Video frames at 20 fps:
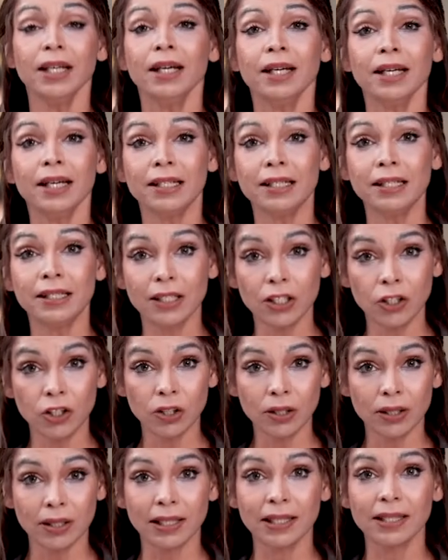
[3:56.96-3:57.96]
In
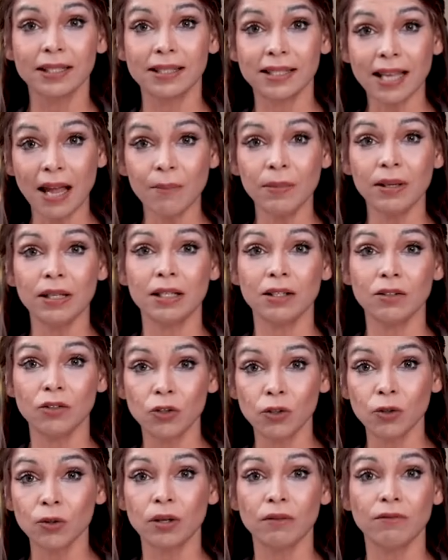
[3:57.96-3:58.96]
addition, examiners
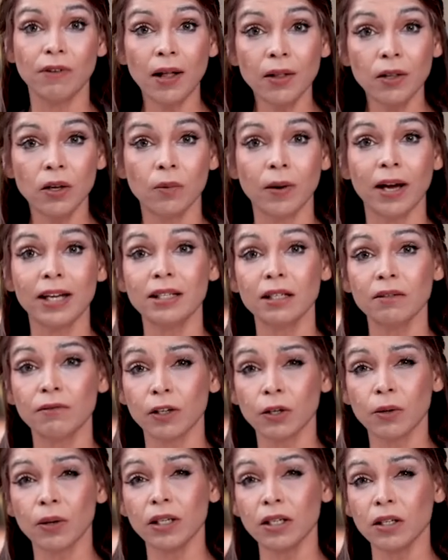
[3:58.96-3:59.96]
should evaluate if a
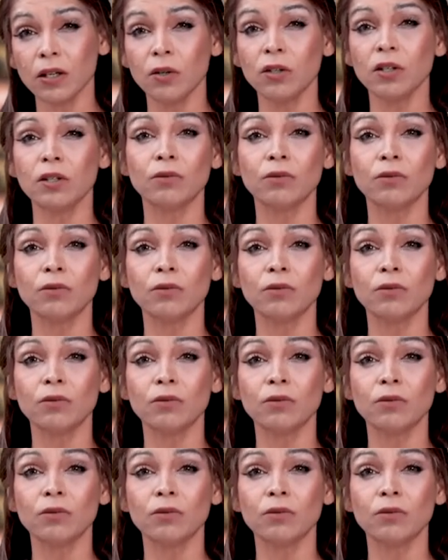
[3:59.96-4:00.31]
credit union